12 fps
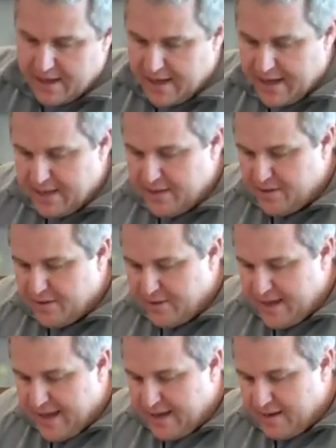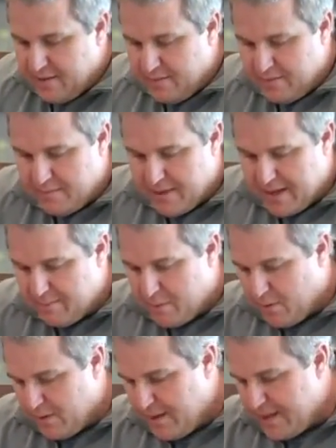and you do that by
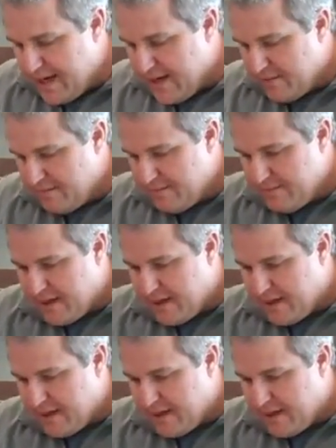pulling it out.